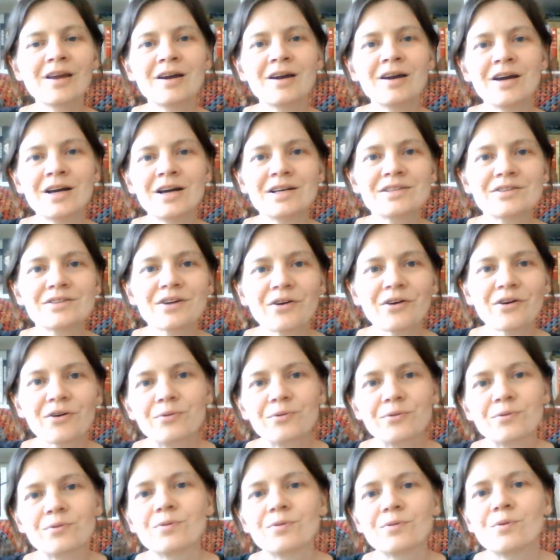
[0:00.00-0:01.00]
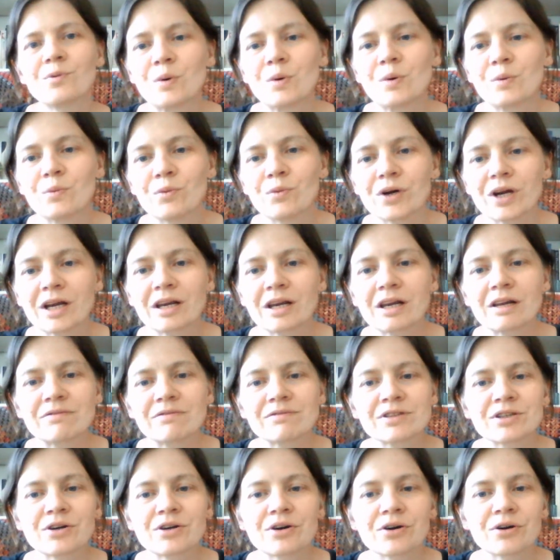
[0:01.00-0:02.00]
So what I'd love to
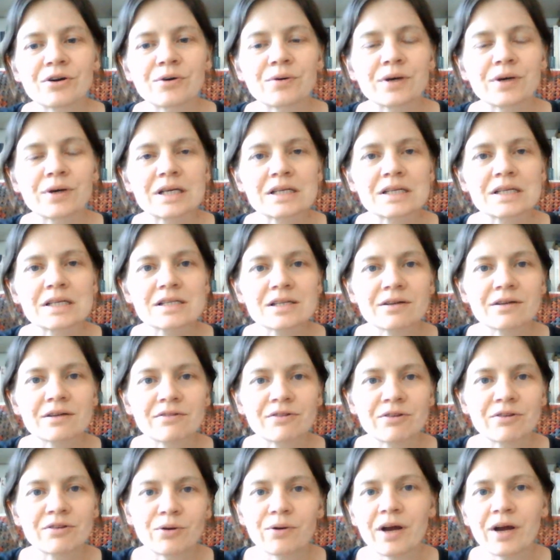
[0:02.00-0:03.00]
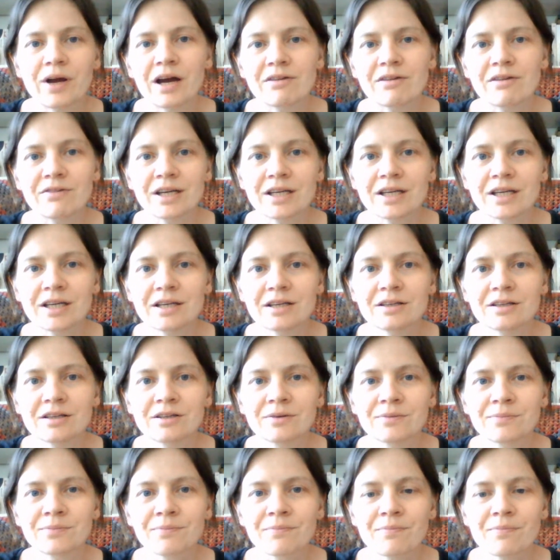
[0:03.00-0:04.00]
know is if you have any
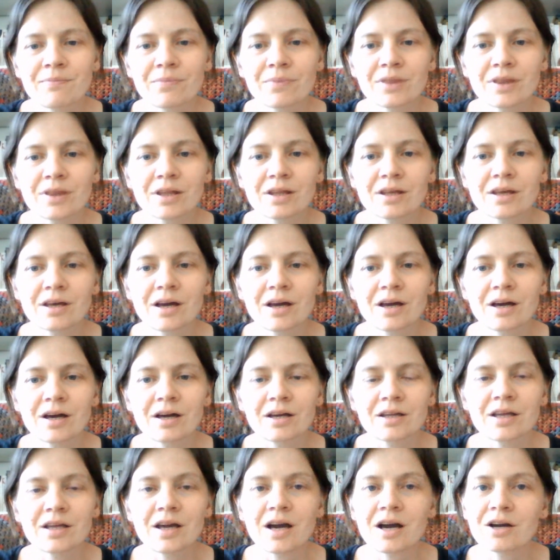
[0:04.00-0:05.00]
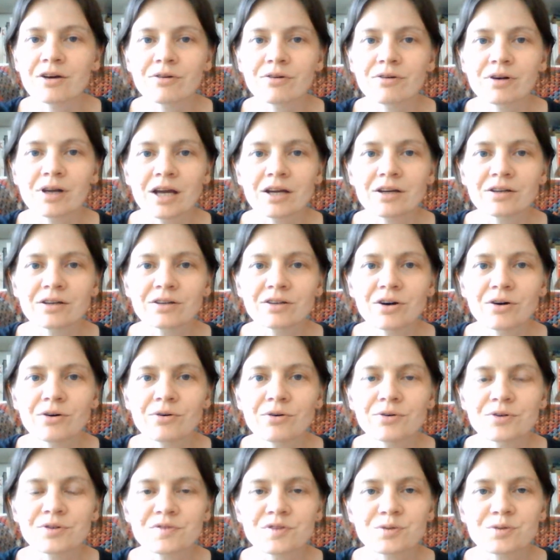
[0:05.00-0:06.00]
yarn related goals
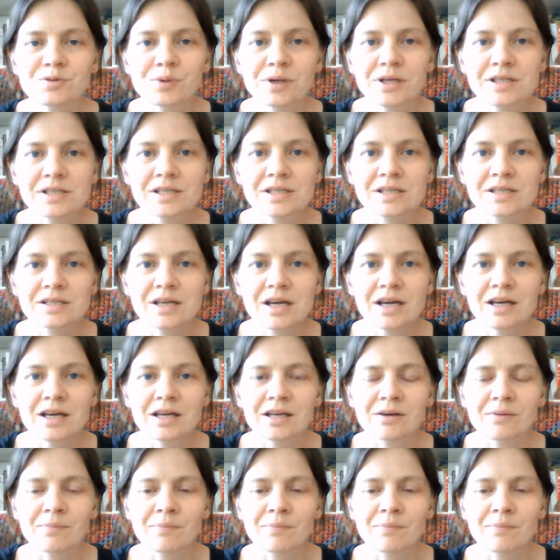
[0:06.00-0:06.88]
for 2016.